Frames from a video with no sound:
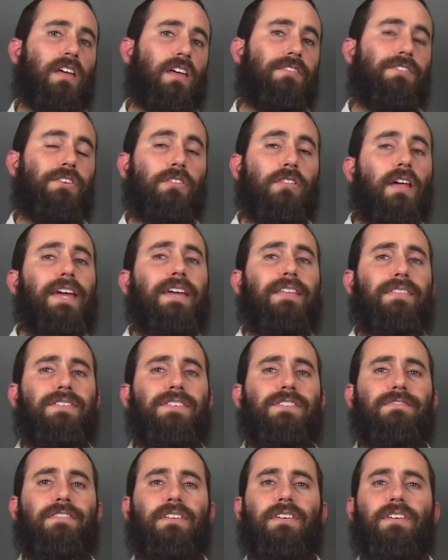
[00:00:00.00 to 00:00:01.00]
If you like
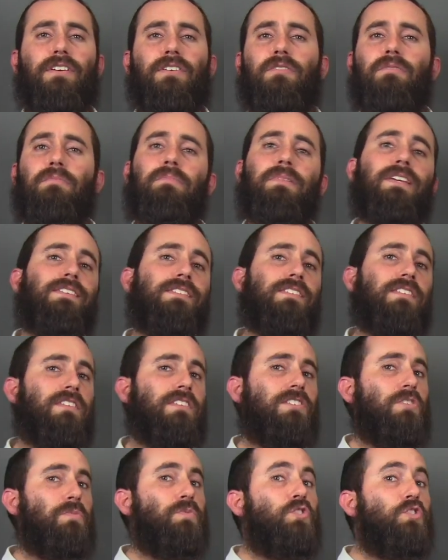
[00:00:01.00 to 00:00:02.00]
this video, please hit the
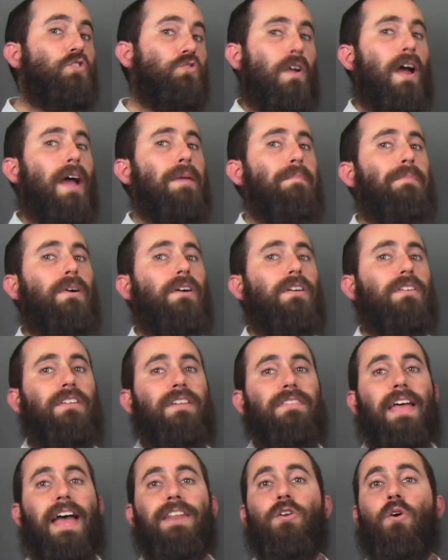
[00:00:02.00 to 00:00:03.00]
subscribe button
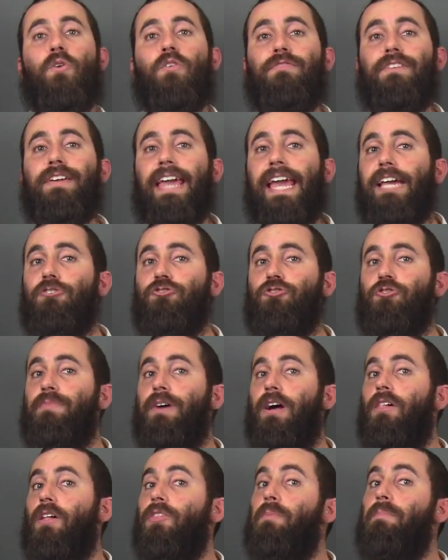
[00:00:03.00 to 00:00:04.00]
and that notification
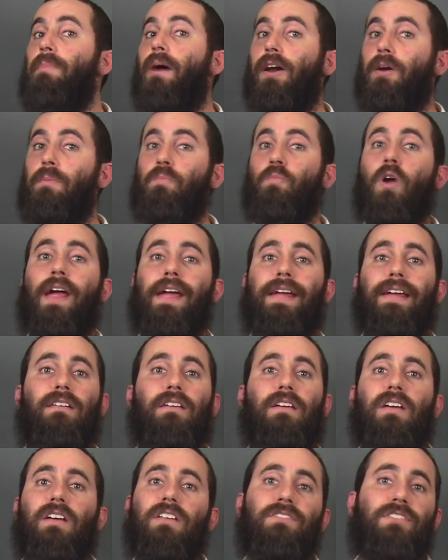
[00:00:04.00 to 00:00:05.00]
bell on the bottom right
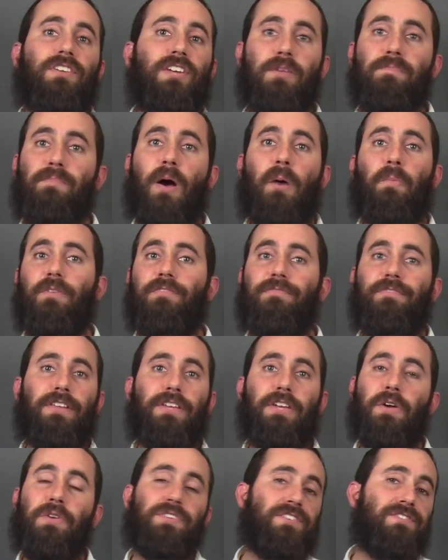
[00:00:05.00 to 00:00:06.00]
to keep up with
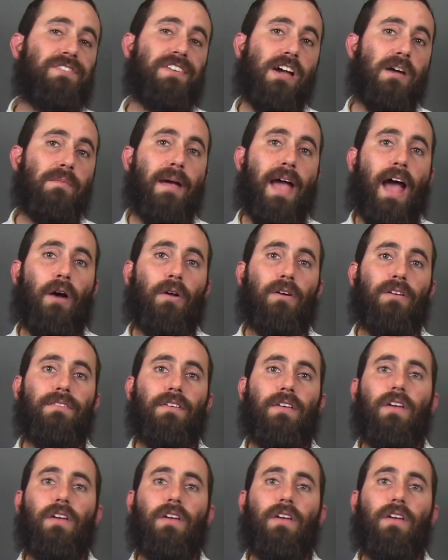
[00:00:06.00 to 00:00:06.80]
videos as they come out.